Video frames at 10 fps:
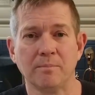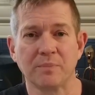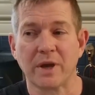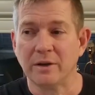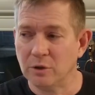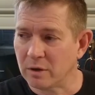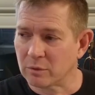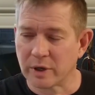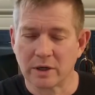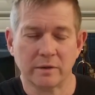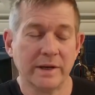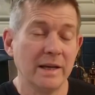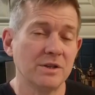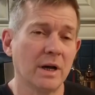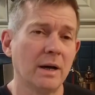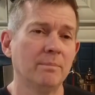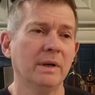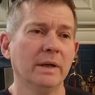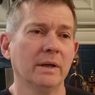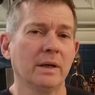I do have a regular day job
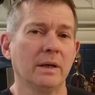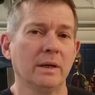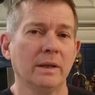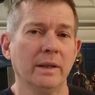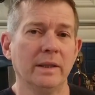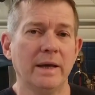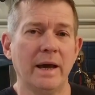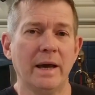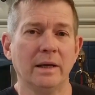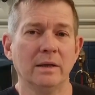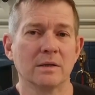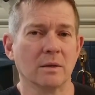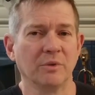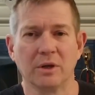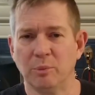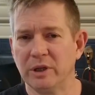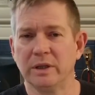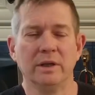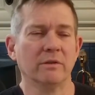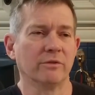that is something
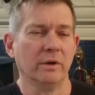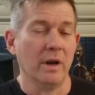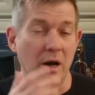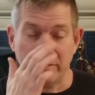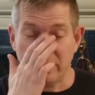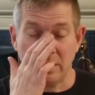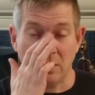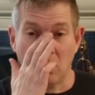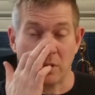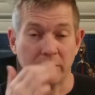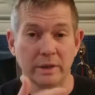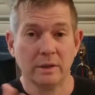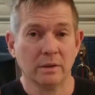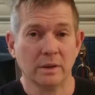completely different, non-video worthy.